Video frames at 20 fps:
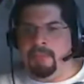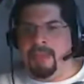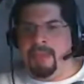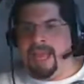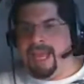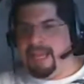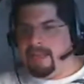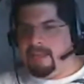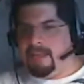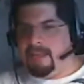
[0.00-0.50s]

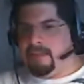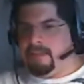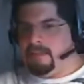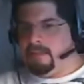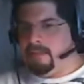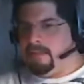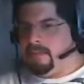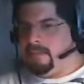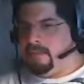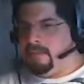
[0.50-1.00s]
back.
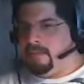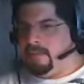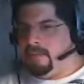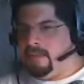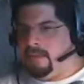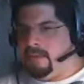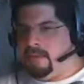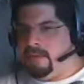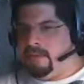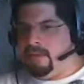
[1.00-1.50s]

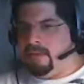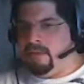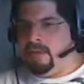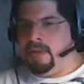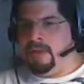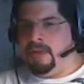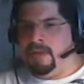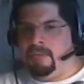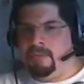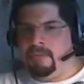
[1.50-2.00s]

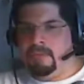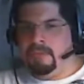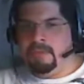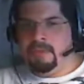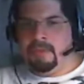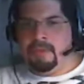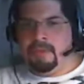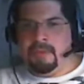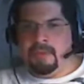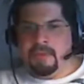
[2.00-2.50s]
You
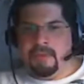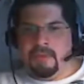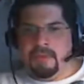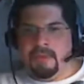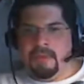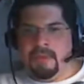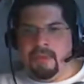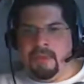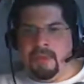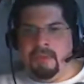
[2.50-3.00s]
know,
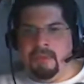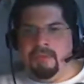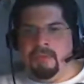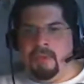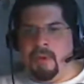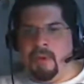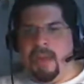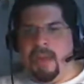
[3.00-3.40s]
if